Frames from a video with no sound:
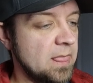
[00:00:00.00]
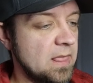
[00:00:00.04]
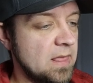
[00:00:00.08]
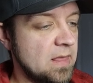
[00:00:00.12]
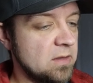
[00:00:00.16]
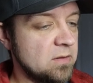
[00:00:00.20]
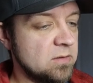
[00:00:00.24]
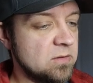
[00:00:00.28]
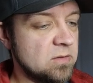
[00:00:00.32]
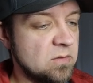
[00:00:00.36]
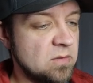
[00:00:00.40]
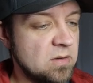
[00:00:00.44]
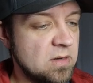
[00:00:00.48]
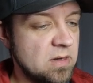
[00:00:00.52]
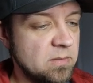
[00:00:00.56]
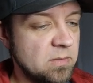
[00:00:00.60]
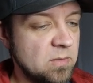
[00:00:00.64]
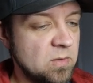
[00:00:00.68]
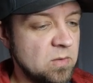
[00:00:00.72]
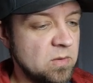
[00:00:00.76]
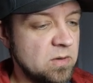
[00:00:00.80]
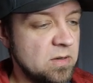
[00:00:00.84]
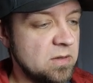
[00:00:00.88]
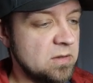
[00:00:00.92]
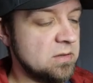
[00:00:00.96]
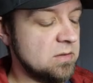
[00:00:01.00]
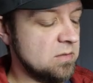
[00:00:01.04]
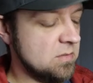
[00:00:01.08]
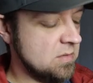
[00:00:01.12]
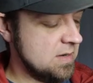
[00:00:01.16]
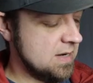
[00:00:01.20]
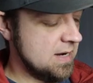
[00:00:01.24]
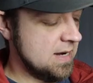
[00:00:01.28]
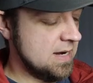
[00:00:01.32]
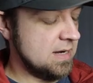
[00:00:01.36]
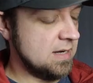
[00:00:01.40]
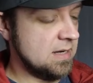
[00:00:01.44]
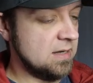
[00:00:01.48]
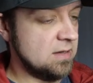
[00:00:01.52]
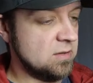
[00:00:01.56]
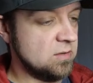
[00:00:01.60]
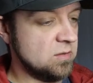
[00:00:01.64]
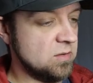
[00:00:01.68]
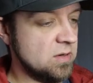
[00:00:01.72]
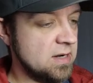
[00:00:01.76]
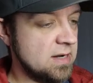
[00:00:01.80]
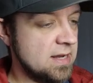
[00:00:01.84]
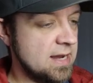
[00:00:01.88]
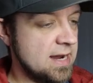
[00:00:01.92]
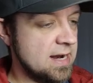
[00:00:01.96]
And so I'm going to add it,
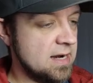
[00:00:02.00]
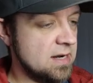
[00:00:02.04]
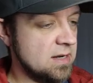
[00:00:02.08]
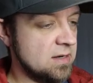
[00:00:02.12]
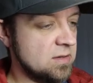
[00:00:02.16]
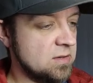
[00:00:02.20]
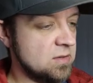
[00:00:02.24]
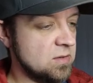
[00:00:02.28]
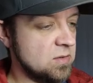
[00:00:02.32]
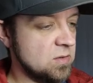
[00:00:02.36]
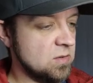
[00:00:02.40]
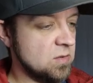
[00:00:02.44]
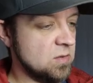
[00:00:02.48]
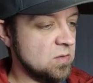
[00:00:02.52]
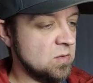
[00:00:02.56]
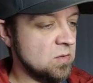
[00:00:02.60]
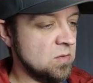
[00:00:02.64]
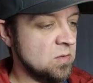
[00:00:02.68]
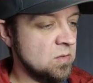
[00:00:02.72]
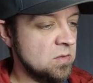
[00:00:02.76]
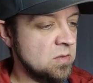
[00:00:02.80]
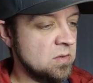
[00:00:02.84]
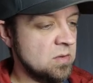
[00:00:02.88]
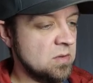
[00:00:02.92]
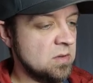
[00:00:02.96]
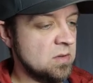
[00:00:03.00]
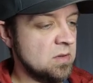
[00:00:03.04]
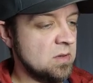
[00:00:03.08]
try to add it to